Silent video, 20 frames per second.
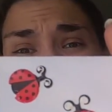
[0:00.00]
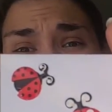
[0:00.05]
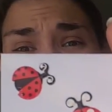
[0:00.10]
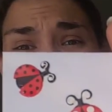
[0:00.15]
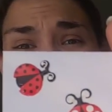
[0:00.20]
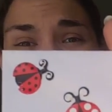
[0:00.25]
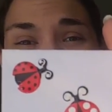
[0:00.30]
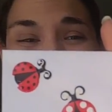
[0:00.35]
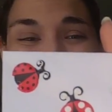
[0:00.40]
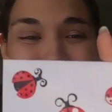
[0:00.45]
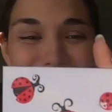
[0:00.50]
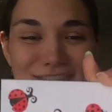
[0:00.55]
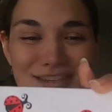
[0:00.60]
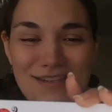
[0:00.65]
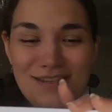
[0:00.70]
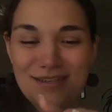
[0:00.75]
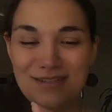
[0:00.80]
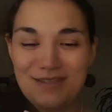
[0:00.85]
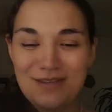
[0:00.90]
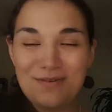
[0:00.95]
Oh my gosh,
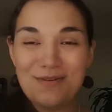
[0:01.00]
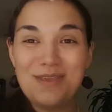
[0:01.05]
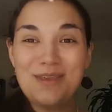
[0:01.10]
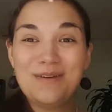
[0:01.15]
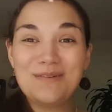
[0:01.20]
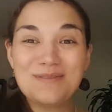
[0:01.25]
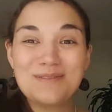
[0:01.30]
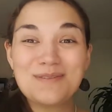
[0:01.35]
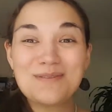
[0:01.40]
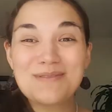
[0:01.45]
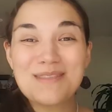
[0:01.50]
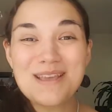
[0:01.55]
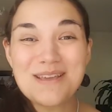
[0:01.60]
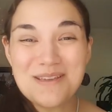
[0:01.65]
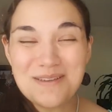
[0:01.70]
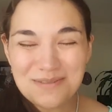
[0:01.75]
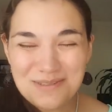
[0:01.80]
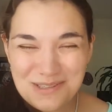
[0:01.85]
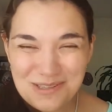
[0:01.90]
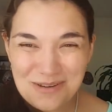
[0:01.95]
this is so cute. So
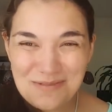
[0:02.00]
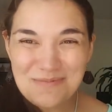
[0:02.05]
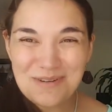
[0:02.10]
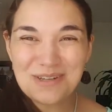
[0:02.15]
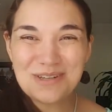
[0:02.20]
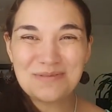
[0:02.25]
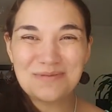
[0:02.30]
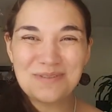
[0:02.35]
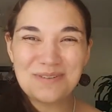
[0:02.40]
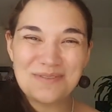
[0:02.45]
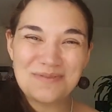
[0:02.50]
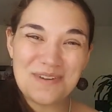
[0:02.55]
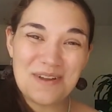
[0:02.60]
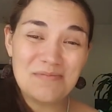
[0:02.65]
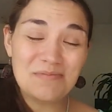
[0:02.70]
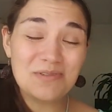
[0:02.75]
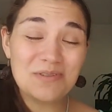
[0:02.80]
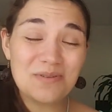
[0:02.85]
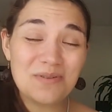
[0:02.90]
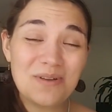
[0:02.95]
thank you so much, Wolf.
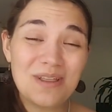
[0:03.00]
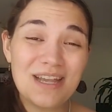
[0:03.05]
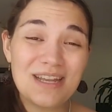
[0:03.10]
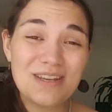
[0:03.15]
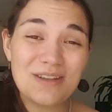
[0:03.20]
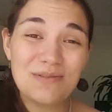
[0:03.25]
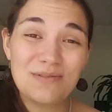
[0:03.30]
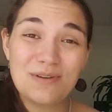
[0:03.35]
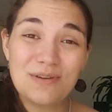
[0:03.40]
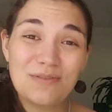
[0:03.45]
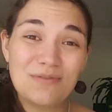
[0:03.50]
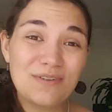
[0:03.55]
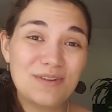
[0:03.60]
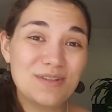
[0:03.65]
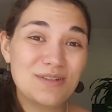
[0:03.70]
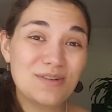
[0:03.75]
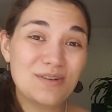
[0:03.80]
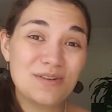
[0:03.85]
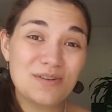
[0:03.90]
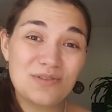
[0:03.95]
I'm so glad you and your
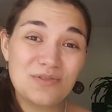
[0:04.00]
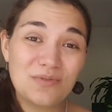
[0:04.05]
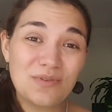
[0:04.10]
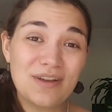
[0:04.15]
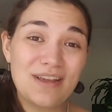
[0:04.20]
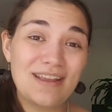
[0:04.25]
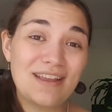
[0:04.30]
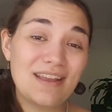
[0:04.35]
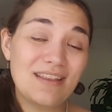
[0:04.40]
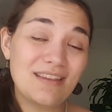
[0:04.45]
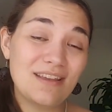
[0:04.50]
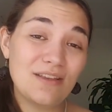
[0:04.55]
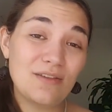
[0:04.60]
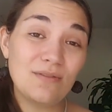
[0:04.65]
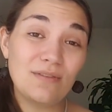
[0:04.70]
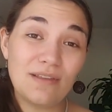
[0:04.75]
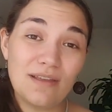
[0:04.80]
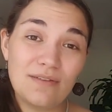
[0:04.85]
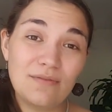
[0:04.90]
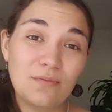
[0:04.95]
friends are enjoying and that
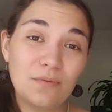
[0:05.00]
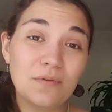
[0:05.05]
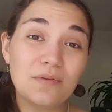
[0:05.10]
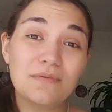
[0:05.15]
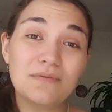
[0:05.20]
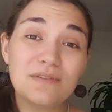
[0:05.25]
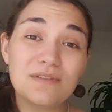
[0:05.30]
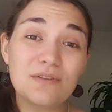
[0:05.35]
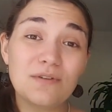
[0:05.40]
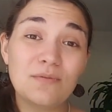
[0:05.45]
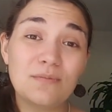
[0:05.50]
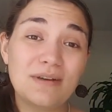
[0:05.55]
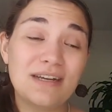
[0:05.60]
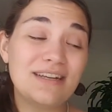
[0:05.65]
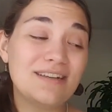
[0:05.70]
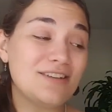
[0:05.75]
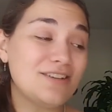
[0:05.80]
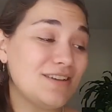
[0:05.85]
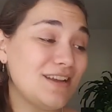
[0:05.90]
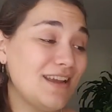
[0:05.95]
you love wolves so
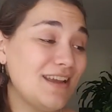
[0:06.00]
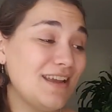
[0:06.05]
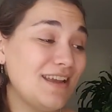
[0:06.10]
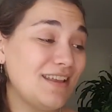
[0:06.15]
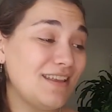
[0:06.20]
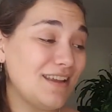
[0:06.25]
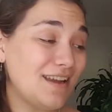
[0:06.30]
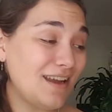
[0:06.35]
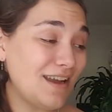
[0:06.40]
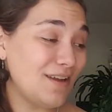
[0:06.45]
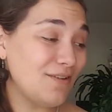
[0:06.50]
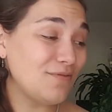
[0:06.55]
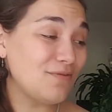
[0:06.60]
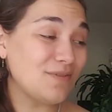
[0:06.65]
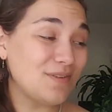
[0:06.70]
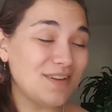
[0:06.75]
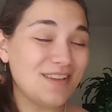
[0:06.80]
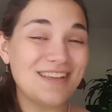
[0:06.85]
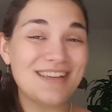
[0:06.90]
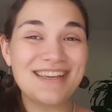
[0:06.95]
much, and I
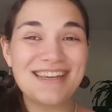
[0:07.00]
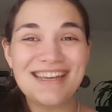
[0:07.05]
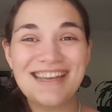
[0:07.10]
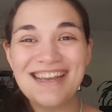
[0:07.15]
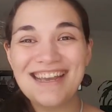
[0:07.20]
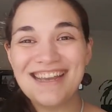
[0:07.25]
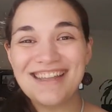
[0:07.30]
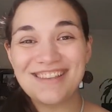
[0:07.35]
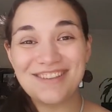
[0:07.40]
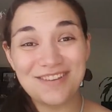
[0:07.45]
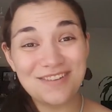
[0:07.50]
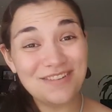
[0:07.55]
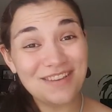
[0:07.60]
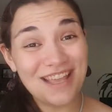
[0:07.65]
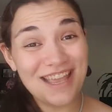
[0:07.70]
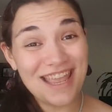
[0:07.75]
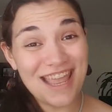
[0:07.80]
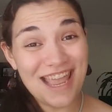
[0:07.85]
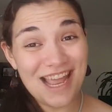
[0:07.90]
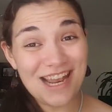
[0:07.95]
really do
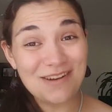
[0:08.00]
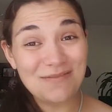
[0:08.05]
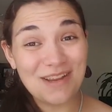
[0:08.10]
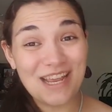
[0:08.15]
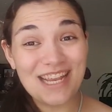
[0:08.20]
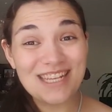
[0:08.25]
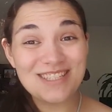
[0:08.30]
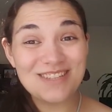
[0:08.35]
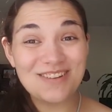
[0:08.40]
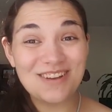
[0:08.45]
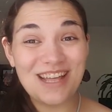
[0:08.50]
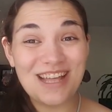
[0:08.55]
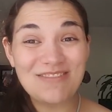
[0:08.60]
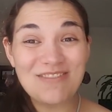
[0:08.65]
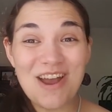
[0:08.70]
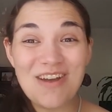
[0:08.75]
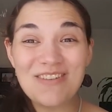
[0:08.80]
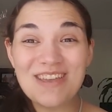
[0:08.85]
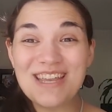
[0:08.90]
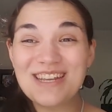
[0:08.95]
like anime, so I'll
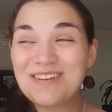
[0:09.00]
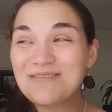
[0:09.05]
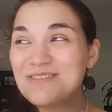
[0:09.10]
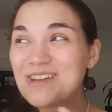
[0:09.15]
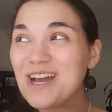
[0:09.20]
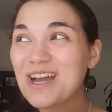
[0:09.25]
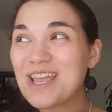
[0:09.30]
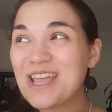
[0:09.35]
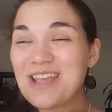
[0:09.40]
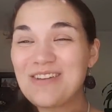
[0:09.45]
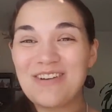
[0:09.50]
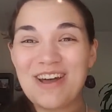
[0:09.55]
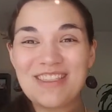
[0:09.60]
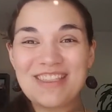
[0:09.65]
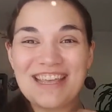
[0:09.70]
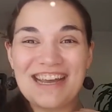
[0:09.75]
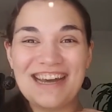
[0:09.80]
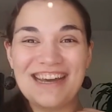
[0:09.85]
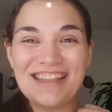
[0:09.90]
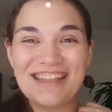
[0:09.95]
probably end up talking
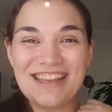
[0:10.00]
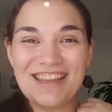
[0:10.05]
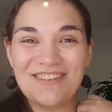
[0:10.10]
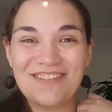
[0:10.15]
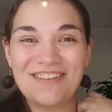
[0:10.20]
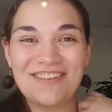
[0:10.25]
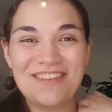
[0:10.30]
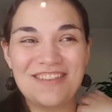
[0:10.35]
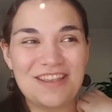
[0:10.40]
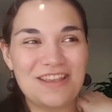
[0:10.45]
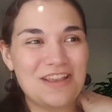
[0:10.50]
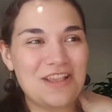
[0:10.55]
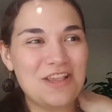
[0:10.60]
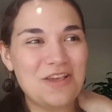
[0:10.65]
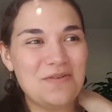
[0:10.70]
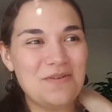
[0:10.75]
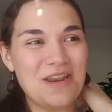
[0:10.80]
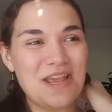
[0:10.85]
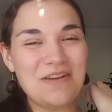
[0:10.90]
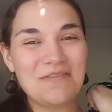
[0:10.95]
about that like in the
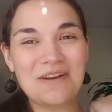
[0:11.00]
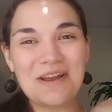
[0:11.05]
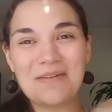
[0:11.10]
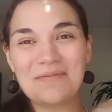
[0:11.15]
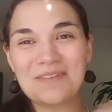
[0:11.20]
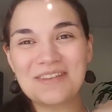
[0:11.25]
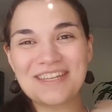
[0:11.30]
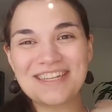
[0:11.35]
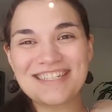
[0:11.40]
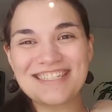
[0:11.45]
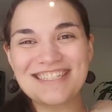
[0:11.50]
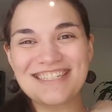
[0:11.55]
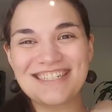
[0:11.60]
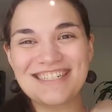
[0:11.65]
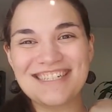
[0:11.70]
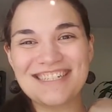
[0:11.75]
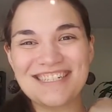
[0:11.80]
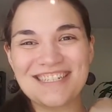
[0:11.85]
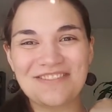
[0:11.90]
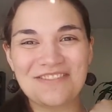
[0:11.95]
Q&A rambling
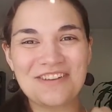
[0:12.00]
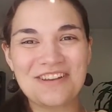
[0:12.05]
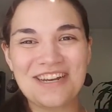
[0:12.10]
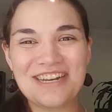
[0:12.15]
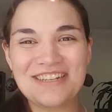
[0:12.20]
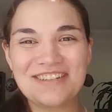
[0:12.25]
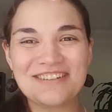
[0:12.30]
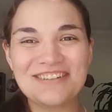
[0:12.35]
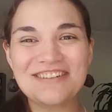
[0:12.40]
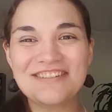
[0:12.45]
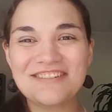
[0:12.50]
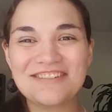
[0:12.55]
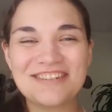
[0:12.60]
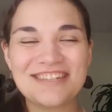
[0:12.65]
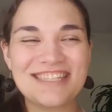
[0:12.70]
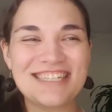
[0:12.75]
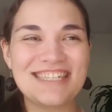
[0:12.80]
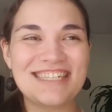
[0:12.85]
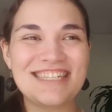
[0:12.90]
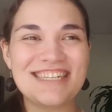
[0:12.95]
series if you guys are
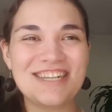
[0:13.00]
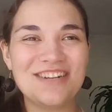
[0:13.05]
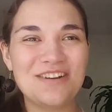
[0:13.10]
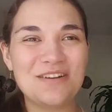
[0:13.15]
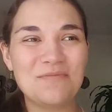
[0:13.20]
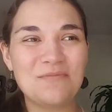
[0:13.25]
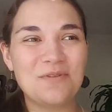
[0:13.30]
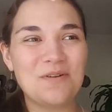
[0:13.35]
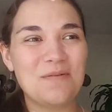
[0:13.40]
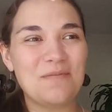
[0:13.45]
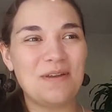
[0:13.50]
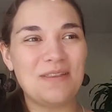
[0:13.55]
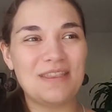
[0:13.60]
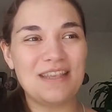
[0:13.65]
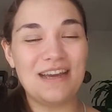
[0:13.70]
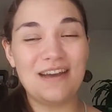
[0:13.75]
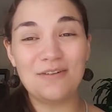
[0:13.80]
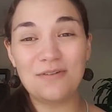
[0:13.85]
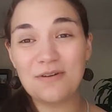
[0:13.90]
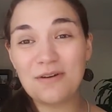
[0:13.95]
interested in hearing more about
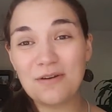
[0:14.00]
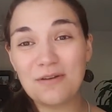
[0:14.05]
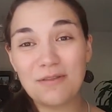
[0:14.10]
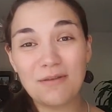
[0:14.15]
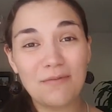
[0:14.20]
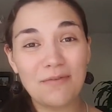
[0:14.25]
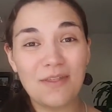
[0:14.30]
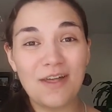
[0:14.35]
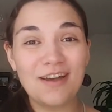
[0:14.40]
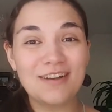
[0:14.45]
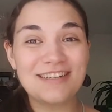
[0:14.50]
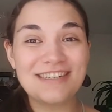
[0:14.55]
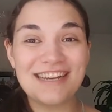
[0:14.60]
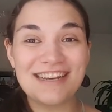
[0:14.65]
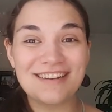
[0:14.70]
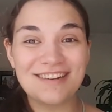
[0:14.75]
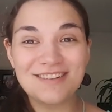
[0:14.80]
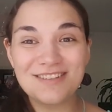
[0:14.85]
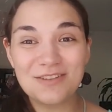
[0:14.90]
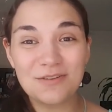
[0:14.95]
that, or on the vlog
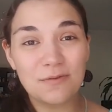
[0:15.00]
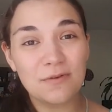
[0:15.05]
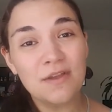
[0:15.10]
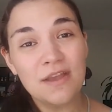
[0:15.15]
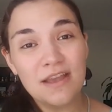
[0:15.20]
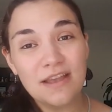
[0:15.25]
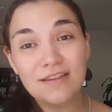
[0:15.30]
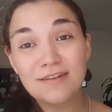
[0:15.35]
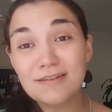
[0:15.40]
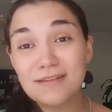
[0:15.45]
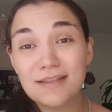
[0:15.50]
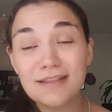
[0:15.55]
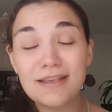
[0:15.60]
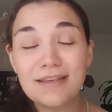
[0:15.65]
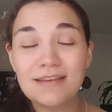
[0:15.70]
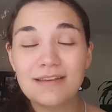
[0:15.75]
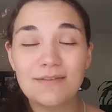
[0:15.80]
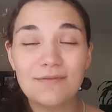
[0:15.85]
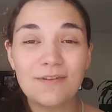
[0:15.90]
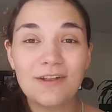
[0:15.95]
channel. So there's a
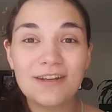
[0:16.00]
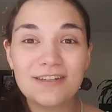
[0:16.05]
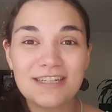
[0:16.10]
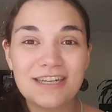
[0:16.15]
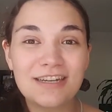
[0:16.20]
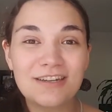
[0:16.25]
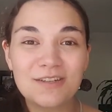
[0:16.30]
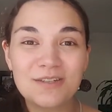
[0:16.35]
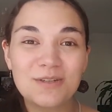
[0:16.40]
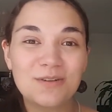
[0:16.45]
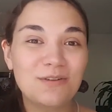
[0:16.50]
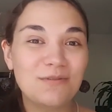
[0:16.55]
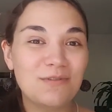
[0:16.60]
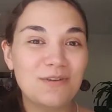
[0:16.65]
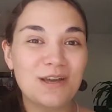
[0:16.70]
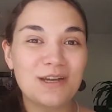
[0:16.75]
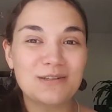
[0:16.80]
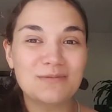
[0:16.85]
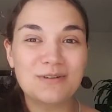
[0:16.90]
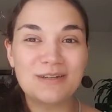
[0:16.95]
link to the vlog channel too if
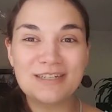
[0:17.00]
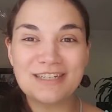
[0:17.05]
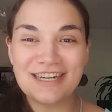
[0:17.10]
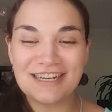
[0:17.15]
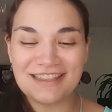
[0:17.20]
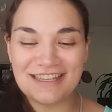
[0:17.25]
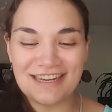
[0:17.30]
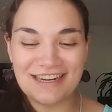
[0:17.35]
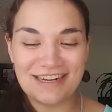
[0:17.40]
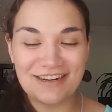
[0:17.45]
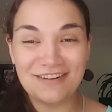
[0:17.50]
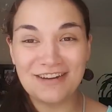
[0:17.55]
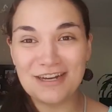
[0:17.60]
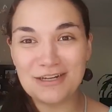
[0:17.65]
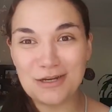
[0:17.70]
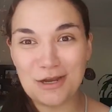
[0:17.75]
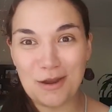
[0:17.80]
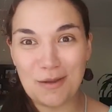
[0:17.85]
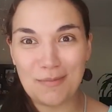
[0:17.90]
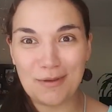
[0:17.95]
you guys want to check that out. I
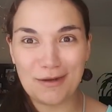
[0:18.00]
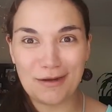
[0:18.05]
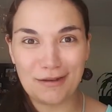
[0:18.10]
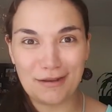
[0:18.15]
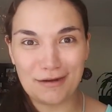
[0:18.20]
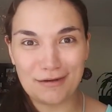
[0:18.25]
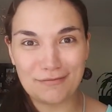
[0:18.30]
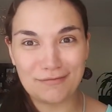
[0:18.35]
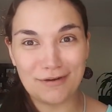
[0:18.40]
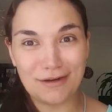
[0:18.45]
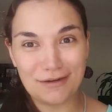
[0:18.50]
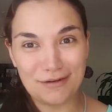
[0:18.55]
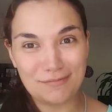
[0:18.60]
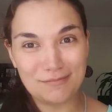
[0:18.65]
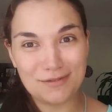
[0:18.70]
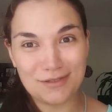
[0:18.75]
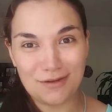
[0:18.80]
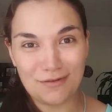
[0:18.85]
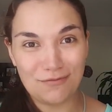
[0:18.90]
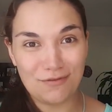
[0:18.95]
talk about a lot of
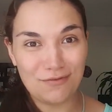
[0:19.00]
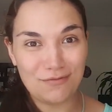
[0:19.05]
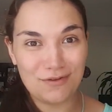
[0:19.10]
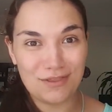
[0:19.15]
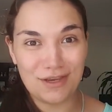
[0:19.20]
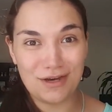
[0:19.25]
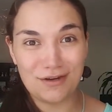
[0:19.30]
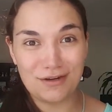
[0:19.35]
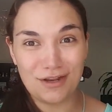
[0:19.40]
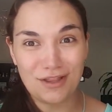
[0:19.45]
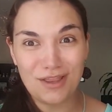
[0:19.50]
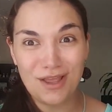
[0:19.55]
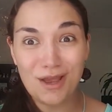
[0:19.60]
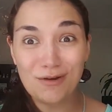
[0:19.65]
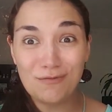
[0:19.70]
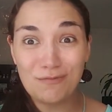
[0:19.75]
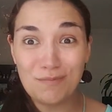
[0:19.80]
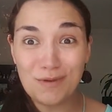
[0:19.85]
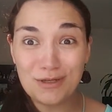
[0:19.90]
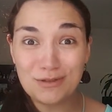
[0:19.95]
random stuff over there, and a
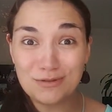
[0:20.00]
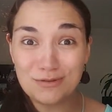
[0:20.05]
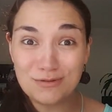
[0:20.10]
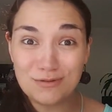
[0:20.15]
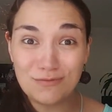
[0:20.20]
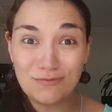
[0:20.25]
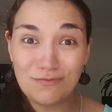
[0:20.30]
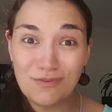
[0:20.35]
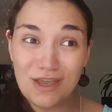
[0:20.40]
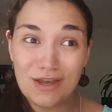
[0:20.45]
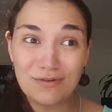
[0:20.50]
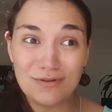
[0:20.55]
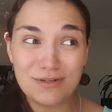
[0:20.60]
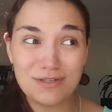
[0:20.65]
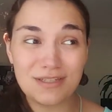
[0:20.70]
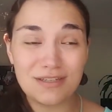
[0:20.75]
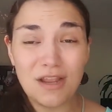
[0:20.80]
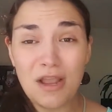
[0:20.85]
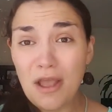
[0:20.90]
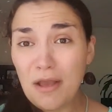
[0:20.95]
lot of pictures of
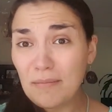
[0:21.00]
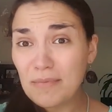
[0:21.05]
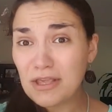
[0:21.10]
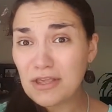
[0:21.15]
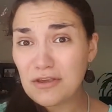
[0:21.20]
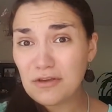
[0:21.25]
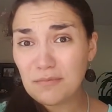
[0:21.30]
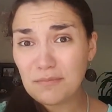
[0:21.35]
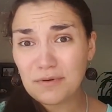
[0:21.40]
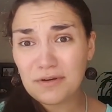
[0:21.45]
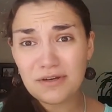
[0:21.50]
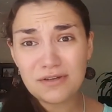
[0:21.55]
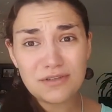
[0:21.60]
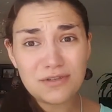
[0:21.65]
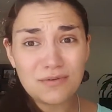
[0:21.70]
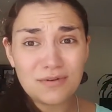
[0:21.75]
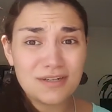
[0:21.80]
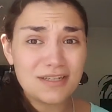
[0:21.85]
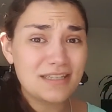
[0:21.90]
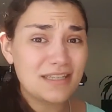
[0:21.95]
flowers, and my cute
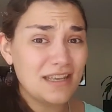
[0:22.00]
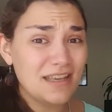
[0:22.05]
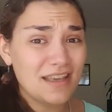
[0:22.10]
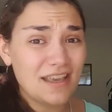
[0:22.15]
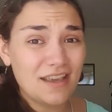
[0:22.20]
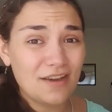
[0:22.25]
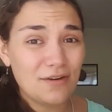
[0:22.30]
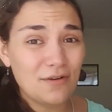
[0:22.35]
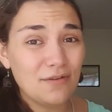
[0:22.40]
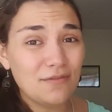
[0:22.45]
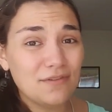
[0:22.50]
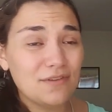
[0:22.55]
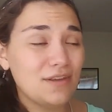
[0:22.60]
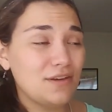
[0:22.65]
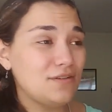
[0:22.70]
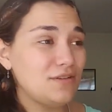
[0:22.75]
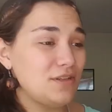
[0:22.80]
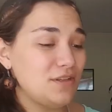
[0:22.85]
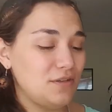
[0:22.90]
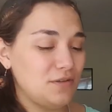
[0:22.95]
birds who are singing are over
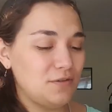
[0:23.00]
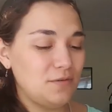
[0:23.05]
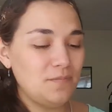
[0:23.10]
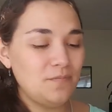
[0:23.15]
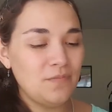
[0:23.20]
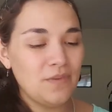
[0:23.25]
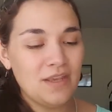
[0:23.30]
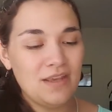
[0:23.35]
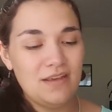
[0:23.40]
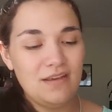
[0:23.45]
there too.